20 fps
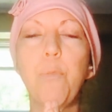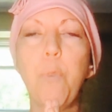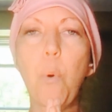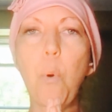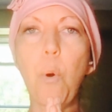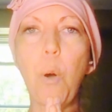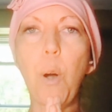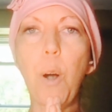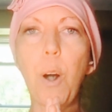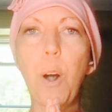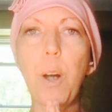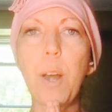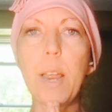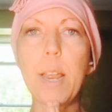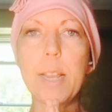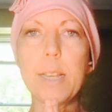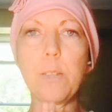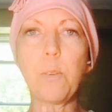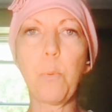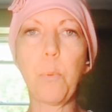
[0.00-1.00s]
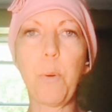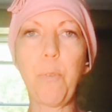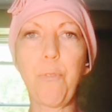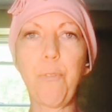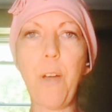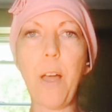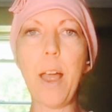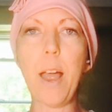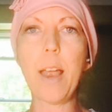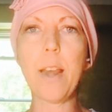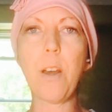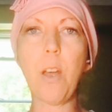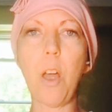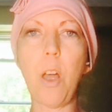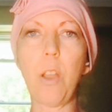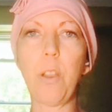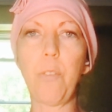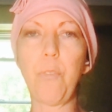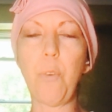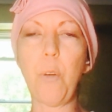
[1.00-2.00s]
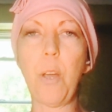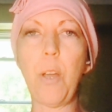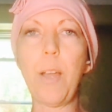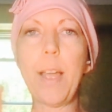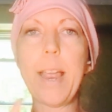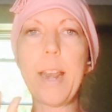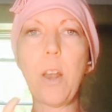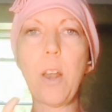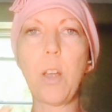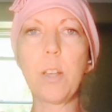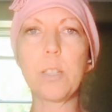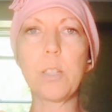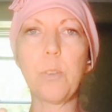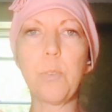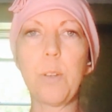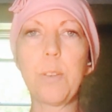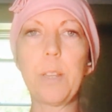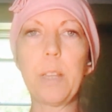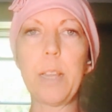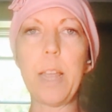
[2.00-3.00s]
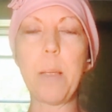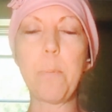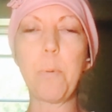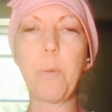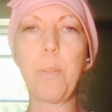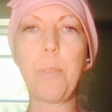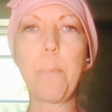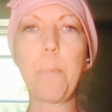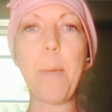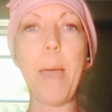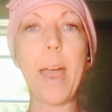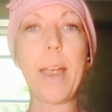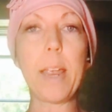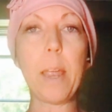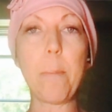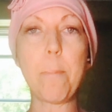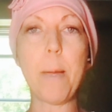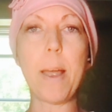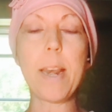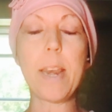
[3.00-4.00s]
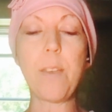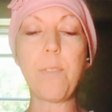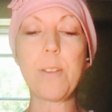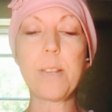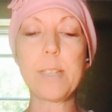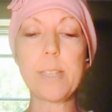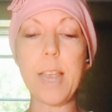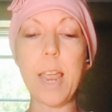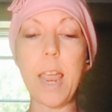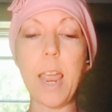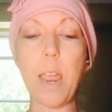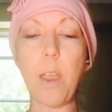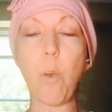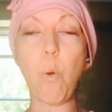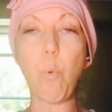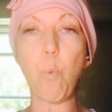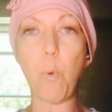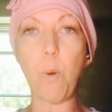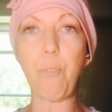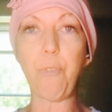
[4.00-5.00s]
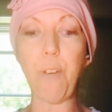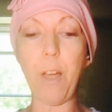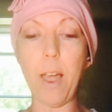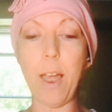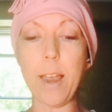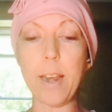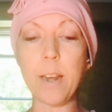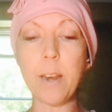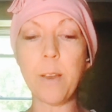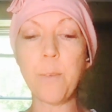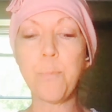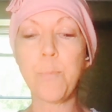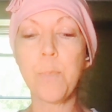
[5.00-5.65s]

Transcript: for is a refined olive oil. And also on the label on the back, it might even say refined.